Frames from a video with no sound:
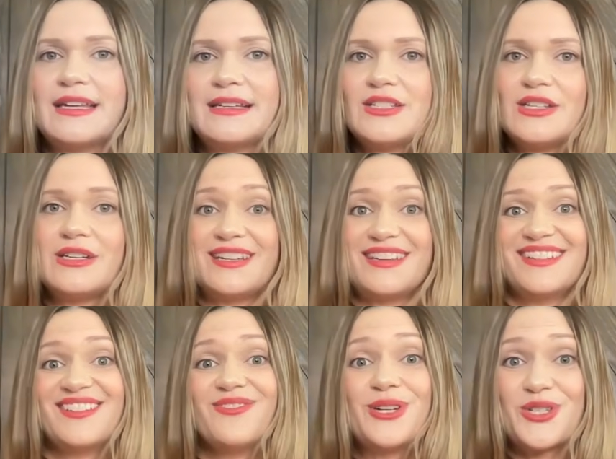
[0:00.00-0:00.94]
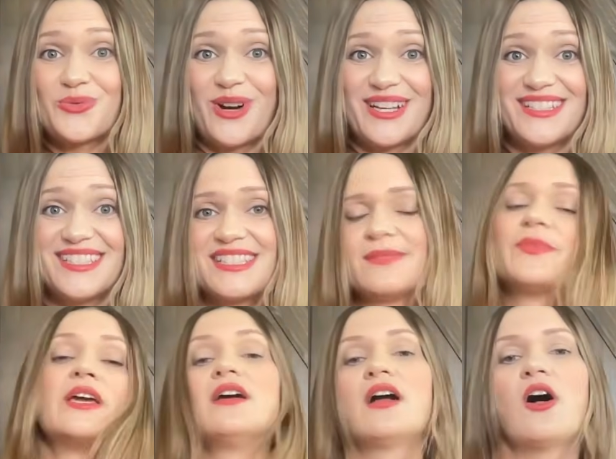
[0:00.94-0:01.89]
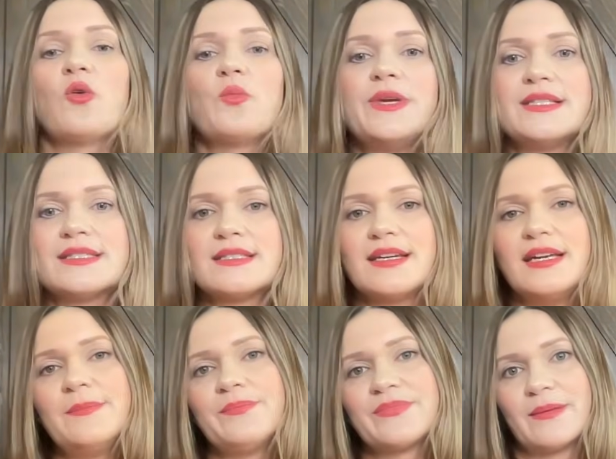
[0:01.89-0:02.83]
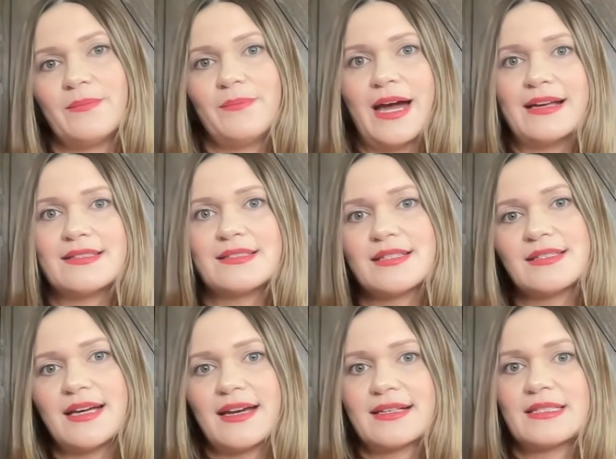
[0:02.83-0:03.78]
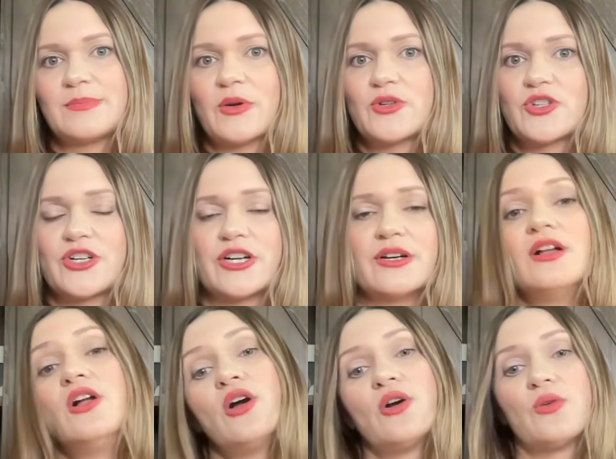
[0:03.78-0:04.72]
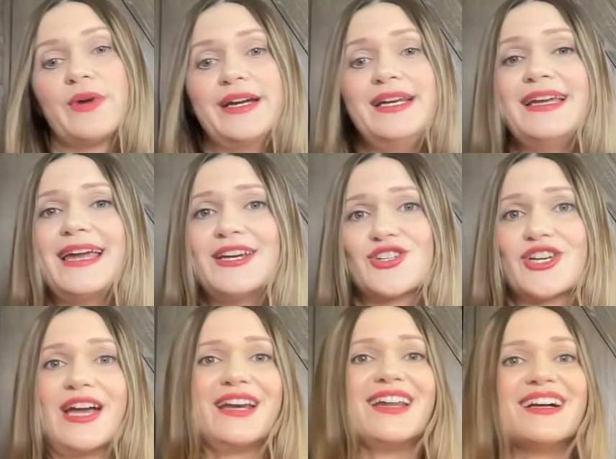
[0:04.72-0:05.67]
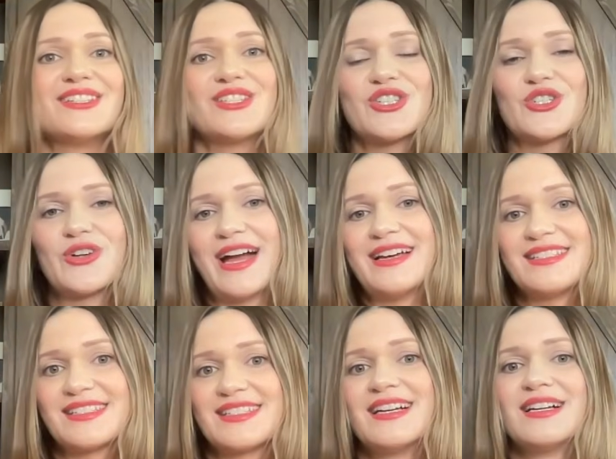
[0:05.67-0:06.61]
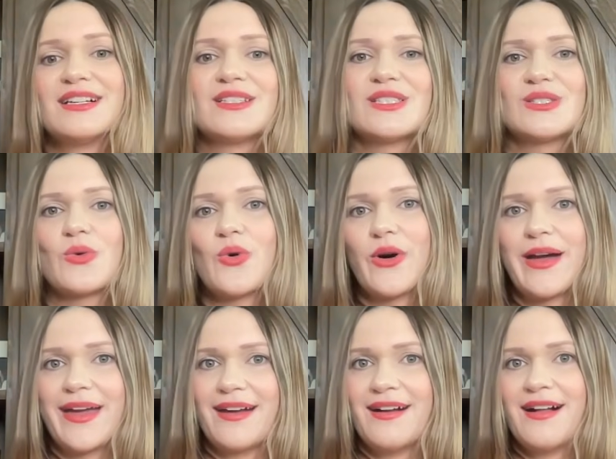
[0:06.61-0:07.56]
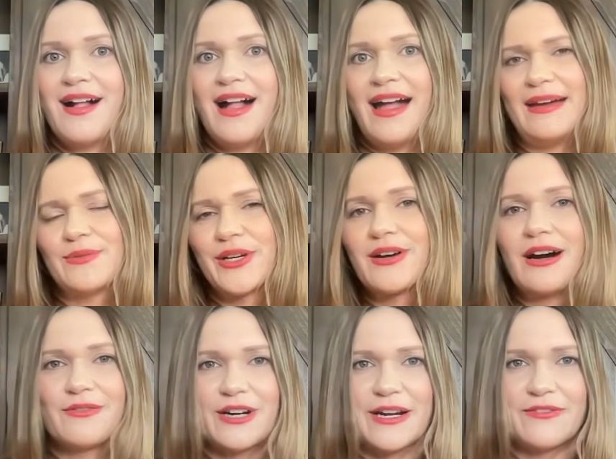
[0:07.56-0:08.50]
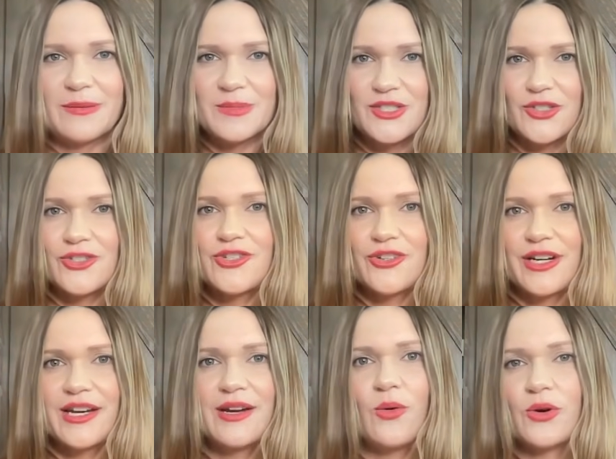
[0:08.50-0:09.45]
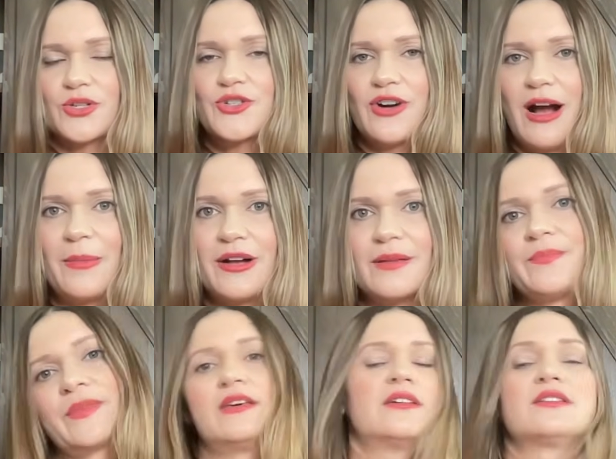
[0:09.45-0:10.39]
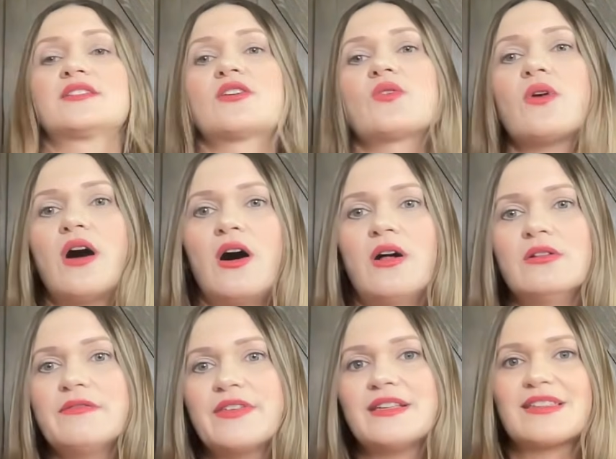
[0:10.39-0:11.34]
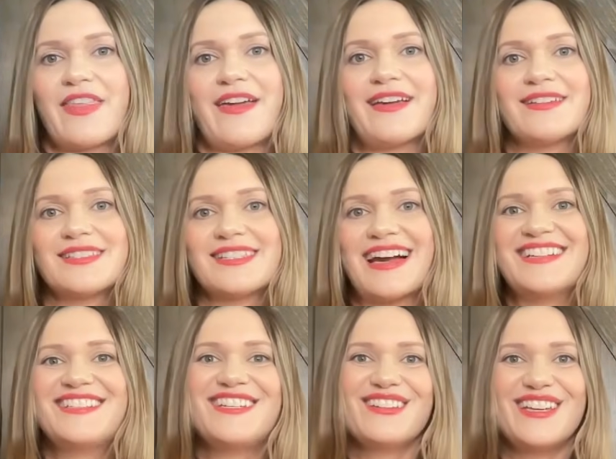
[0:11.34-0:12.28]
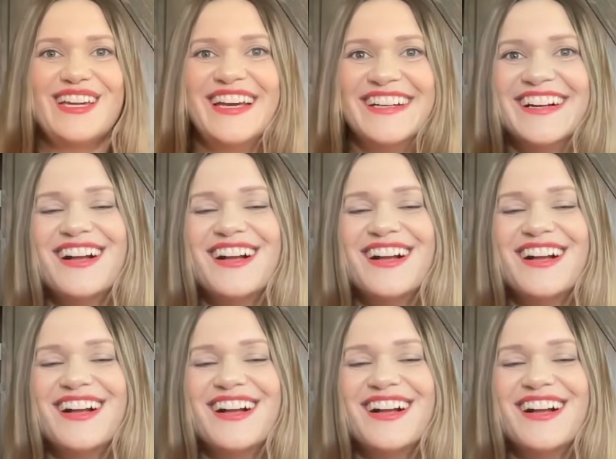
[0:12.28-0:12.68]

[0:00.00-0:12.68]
into which ones, obesity, pesticide exposure, radiation, stress, soy, recovering from surgery or trauma. So, all of these things, ideally,